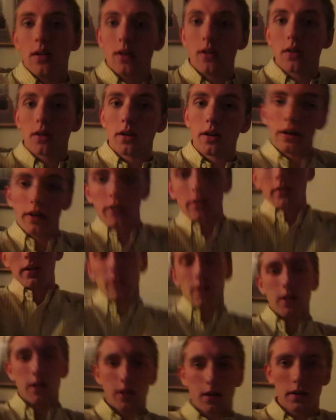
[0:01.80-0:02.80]
Okay,
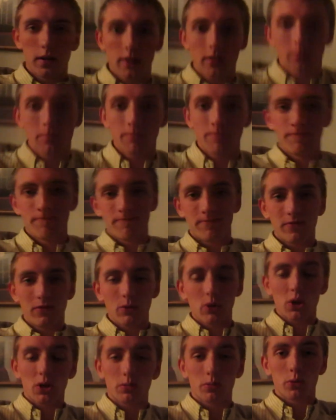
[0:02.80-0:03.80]
um,
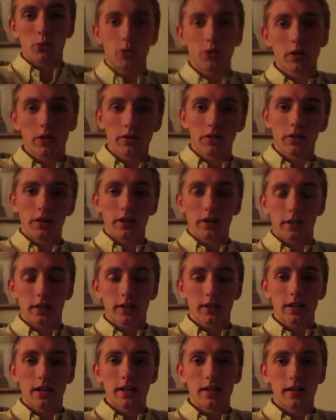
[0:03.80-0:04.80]
welcome to another
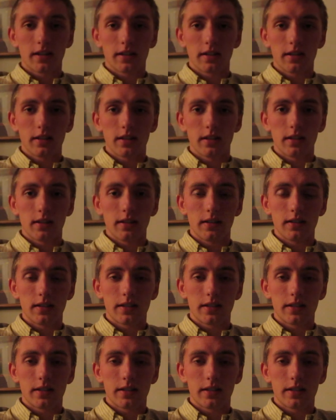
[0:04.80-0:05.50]
exciting uh,